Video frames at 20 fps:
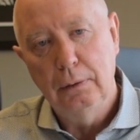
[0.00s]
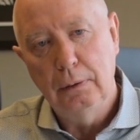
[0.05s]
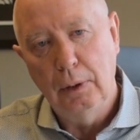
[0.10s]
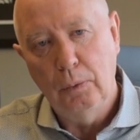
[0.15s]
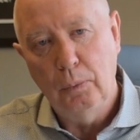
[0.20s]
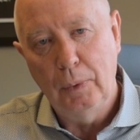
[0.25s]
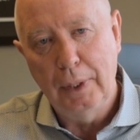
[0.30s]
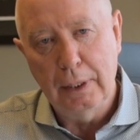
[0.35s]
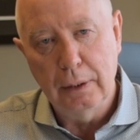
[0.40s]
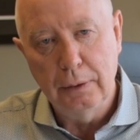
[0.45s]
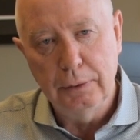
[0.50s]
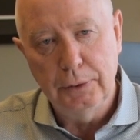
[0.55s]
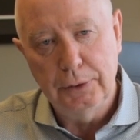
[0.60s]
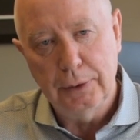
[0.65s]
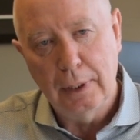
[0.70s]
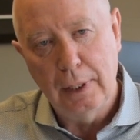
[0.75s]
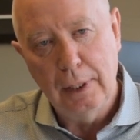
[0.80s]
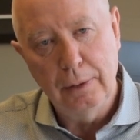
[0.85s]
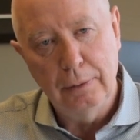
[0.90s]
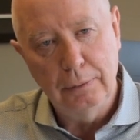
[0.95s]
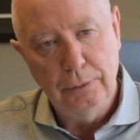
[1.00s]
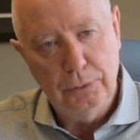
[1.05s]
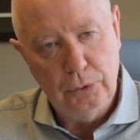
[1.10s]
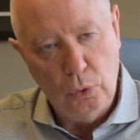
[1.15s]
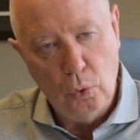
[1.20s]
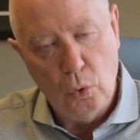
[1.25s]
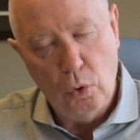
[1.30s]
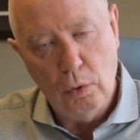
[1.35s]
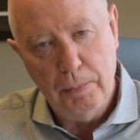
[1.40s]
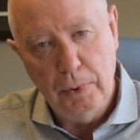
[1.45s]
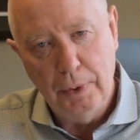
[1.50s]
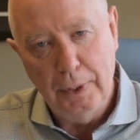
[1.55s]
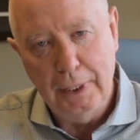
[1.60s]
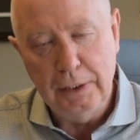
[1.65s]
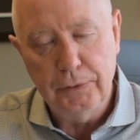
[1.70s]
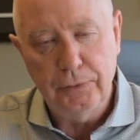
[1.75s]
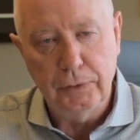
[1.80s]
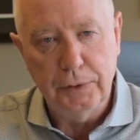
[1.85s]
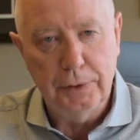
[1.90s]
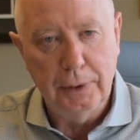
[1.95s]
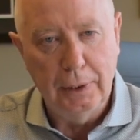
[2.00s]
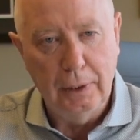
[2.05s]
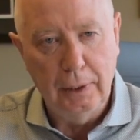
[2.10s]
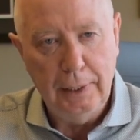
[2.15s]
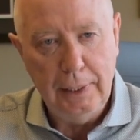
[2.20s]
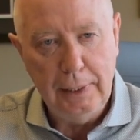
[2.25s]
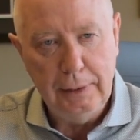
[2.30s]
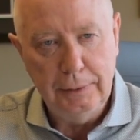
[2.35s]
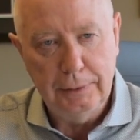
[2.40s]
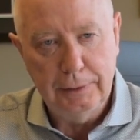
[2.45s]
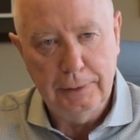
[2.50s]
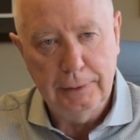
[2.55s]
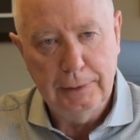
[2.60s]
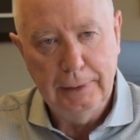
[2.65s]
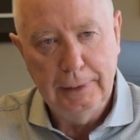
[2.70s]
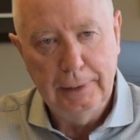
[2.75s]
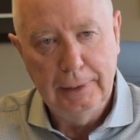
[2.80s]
that we can start to open these facilities,